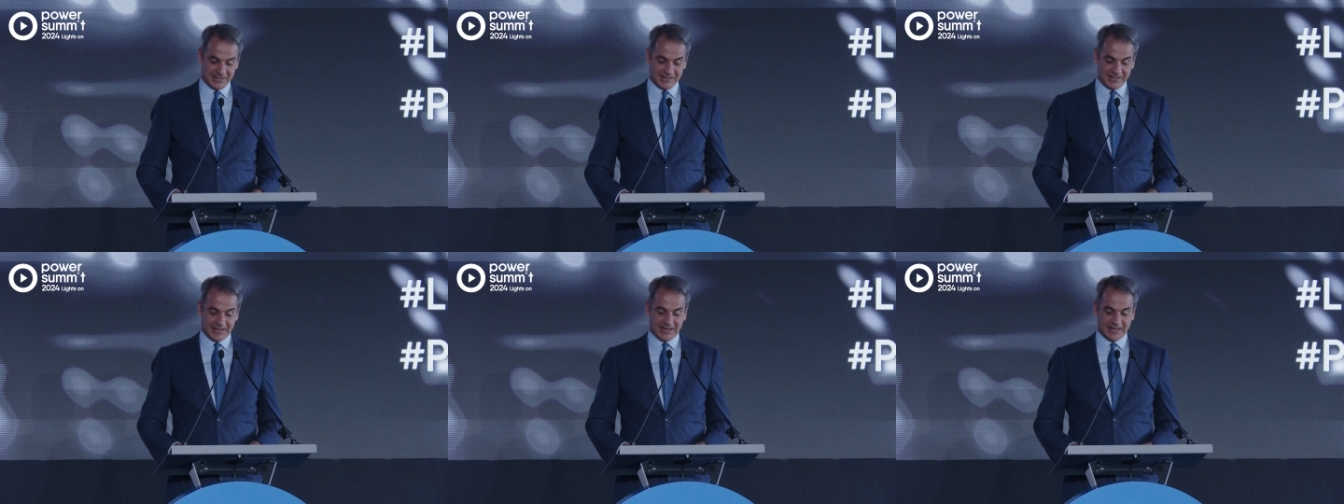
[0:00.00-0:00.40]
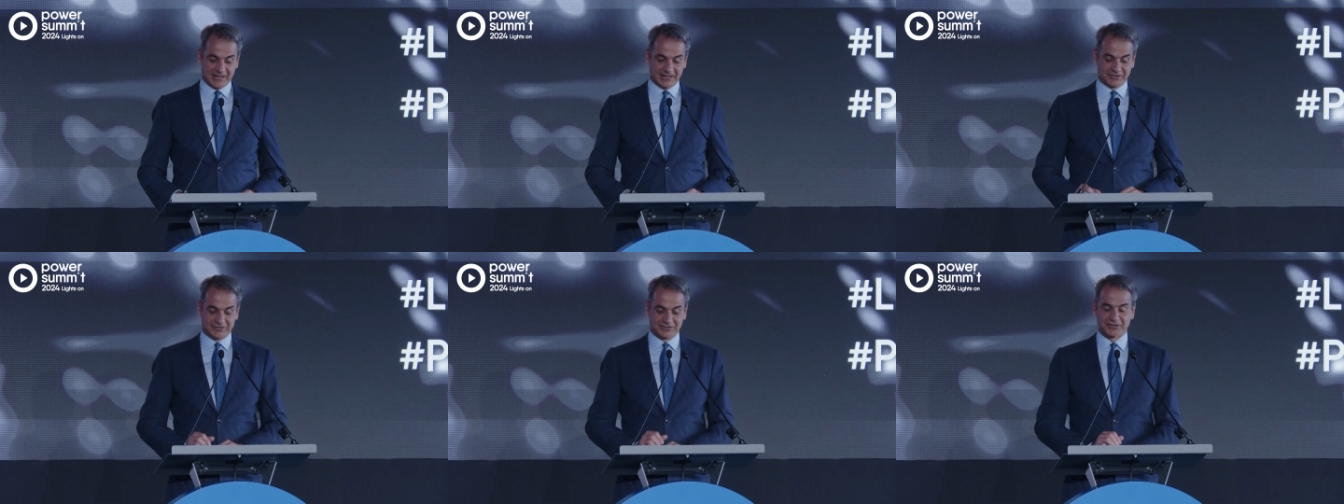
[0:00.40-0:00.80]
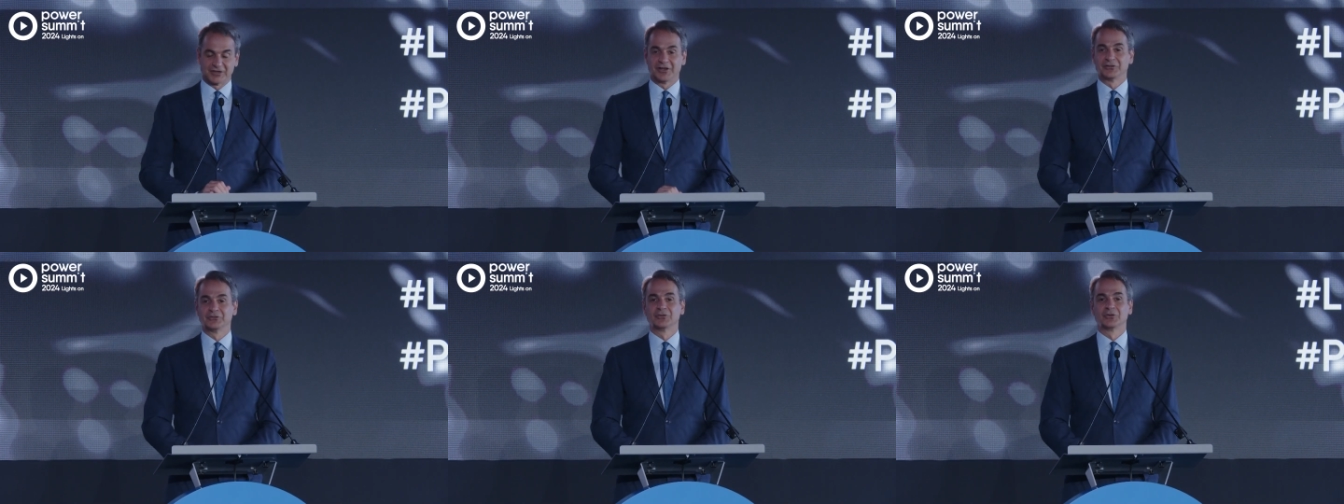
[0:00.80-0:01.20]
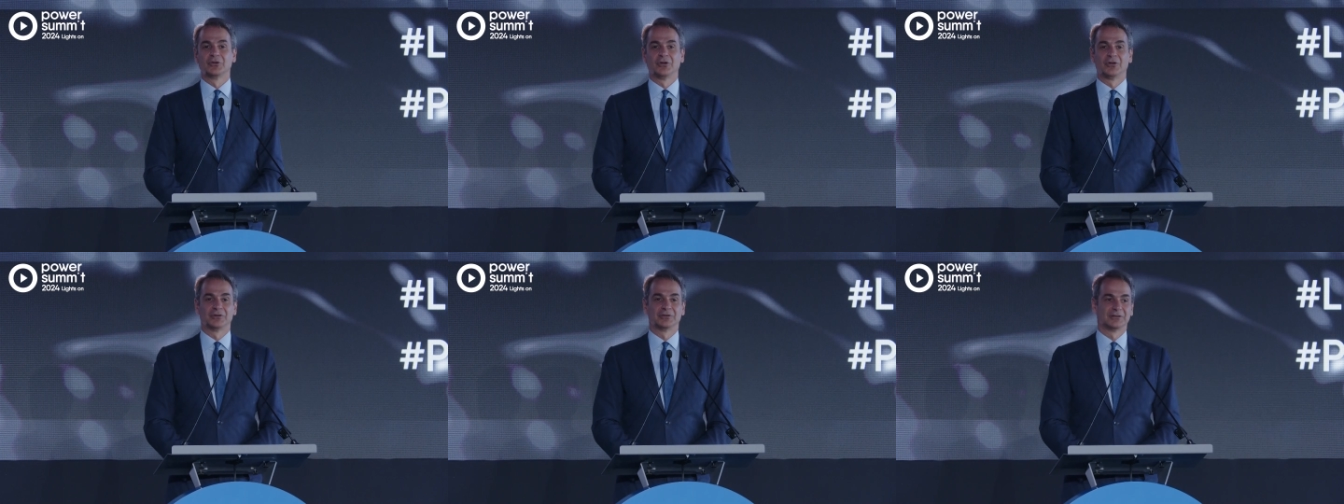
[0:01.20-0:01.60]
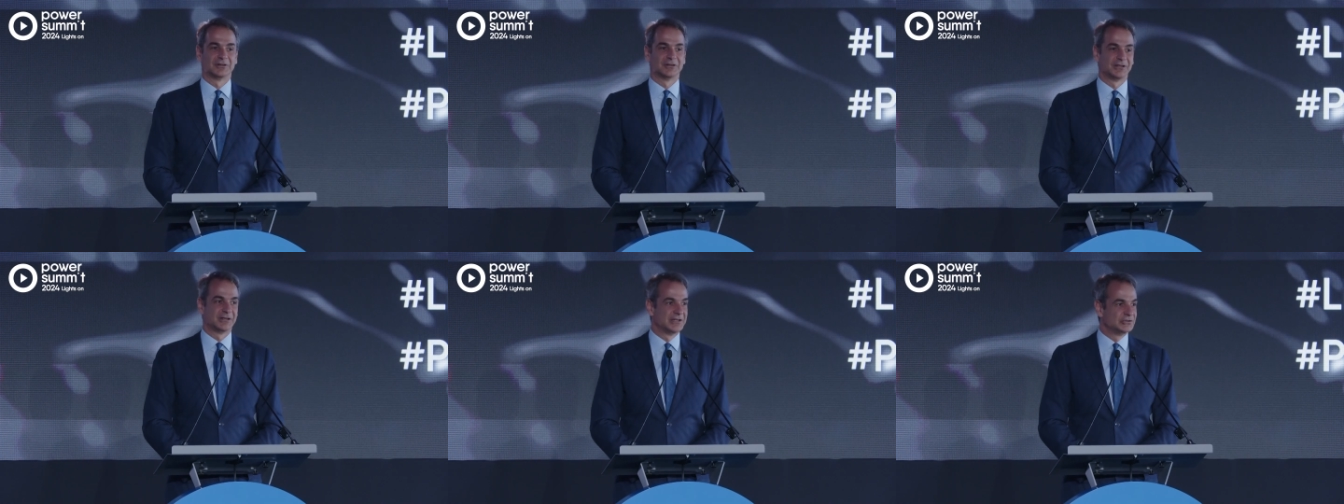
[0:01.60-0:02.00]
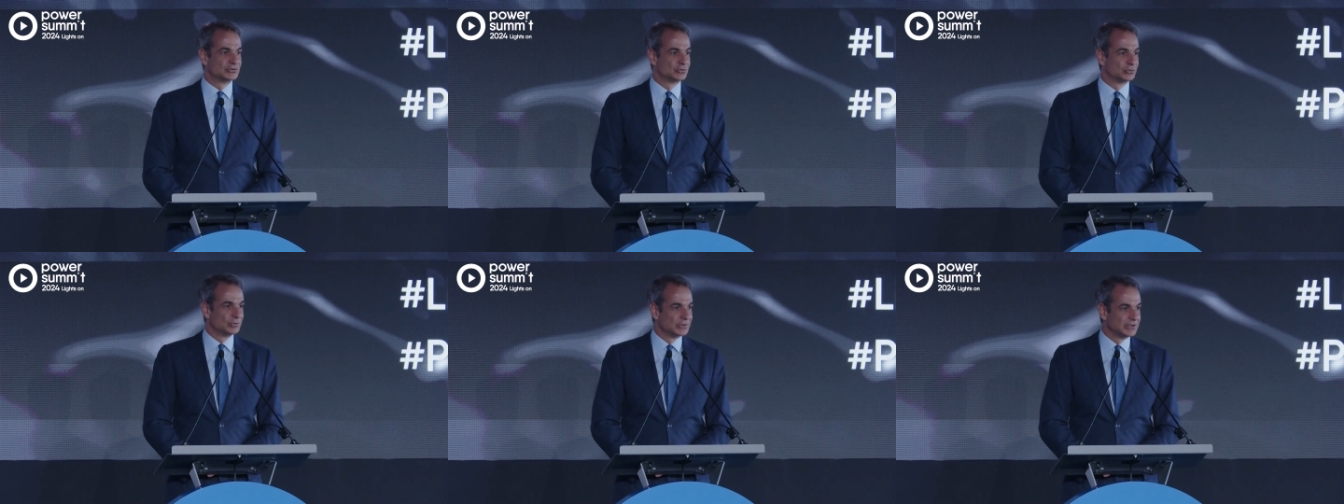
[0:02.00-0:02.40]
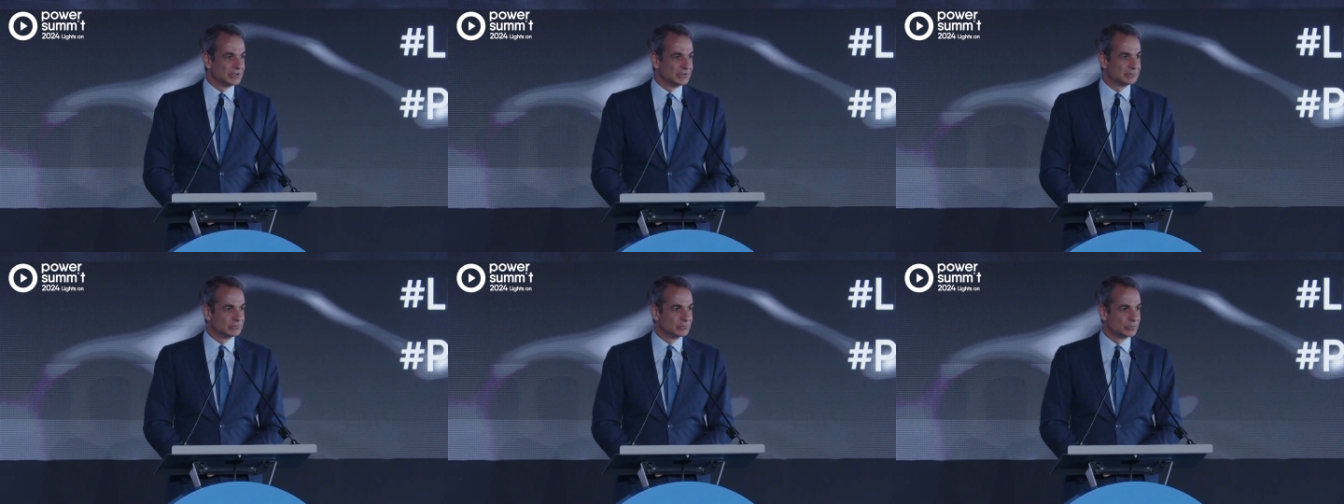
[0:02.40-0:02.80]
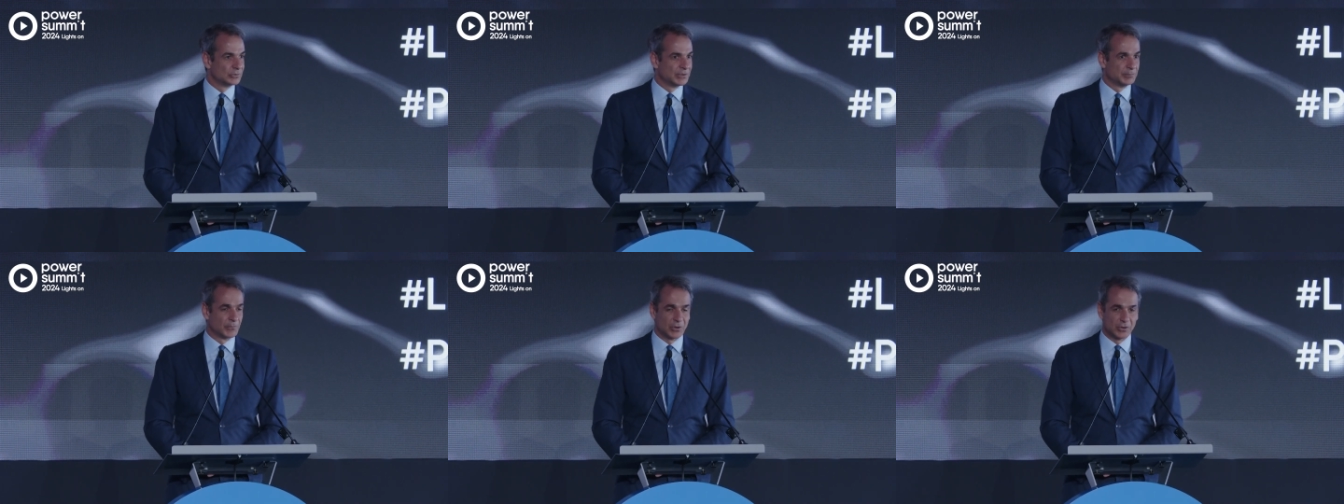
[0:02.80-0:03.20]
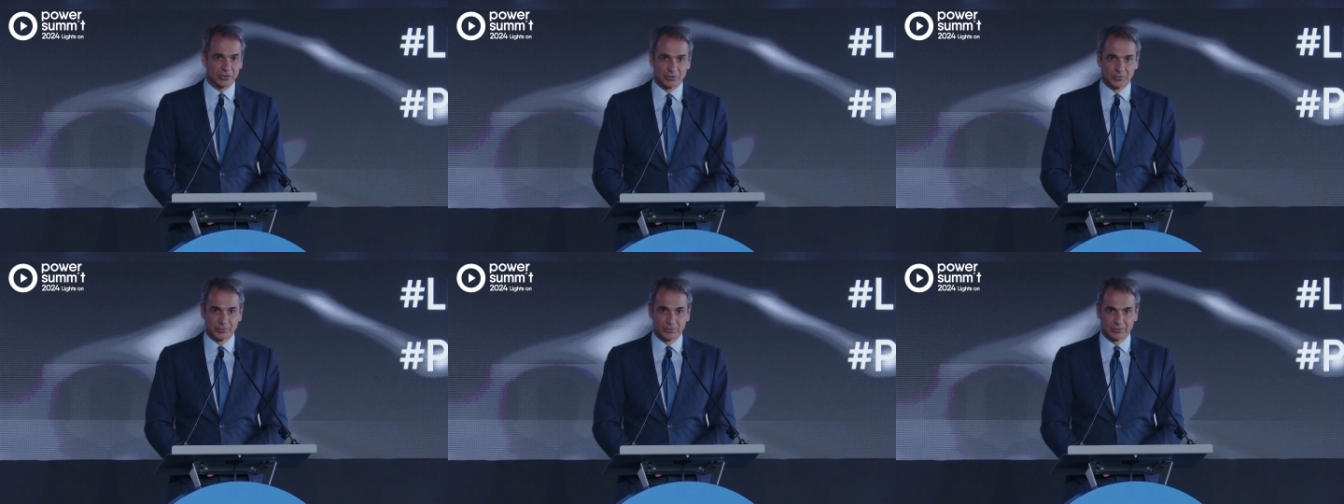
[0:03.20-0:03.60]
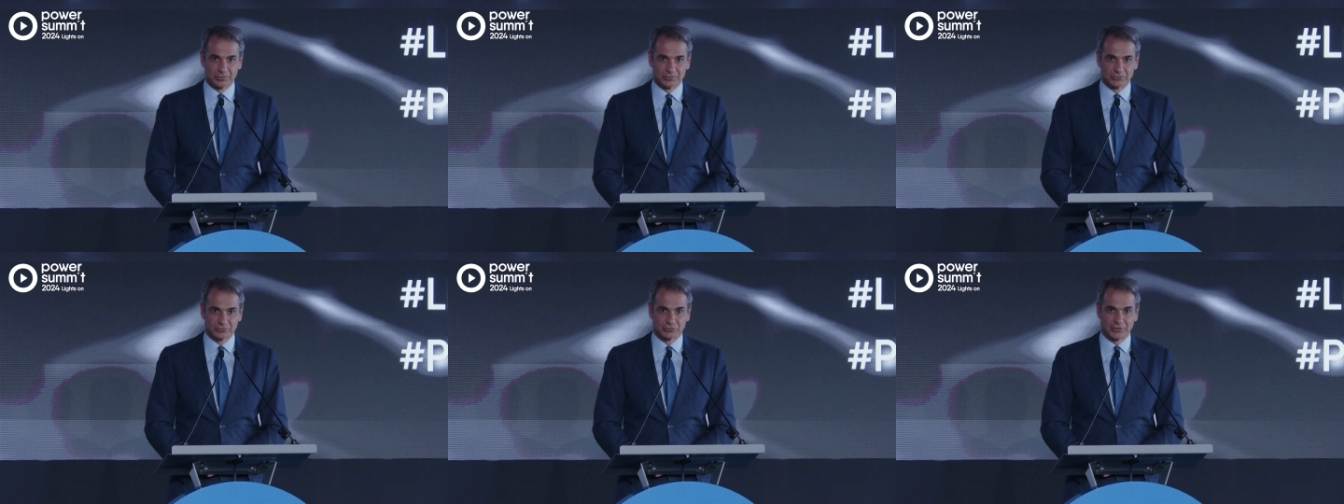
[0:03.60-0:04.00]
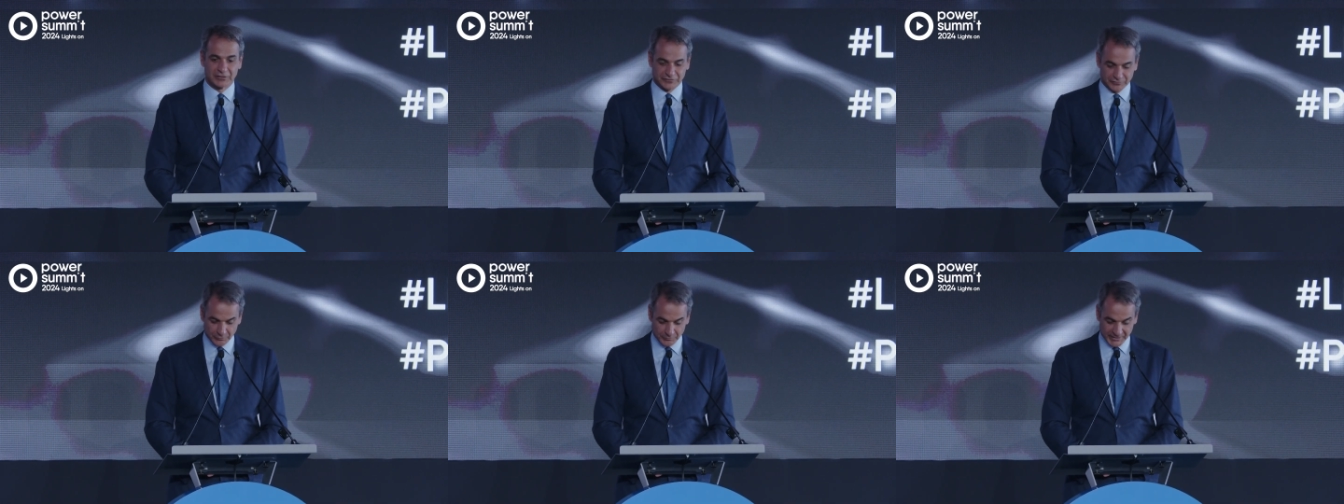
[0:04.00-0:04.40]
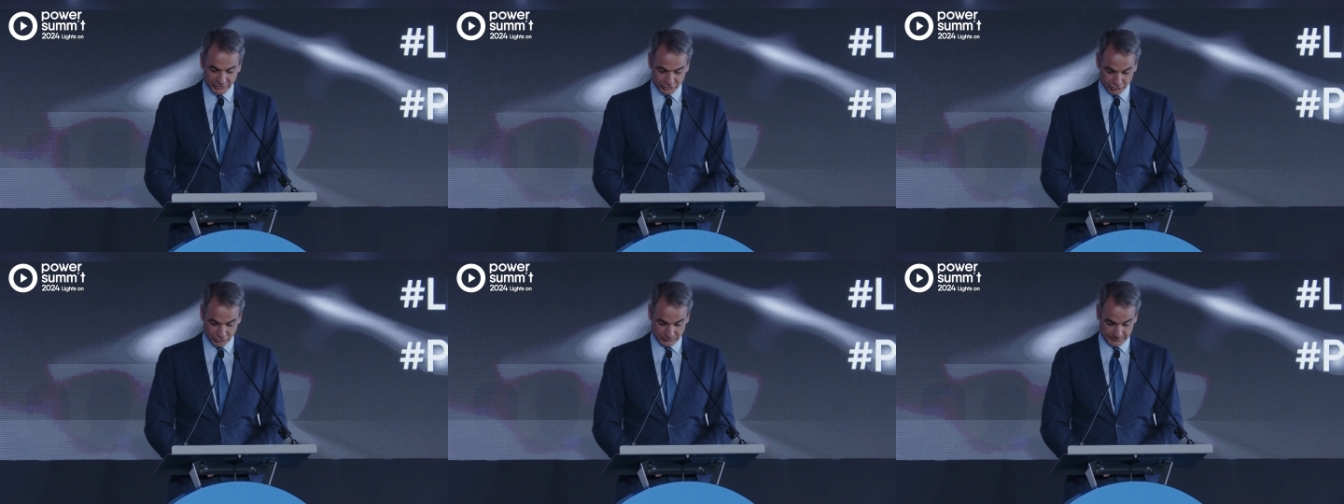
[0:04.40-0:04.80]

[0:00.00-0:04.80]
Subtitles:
has undergone a truly remarkable transformation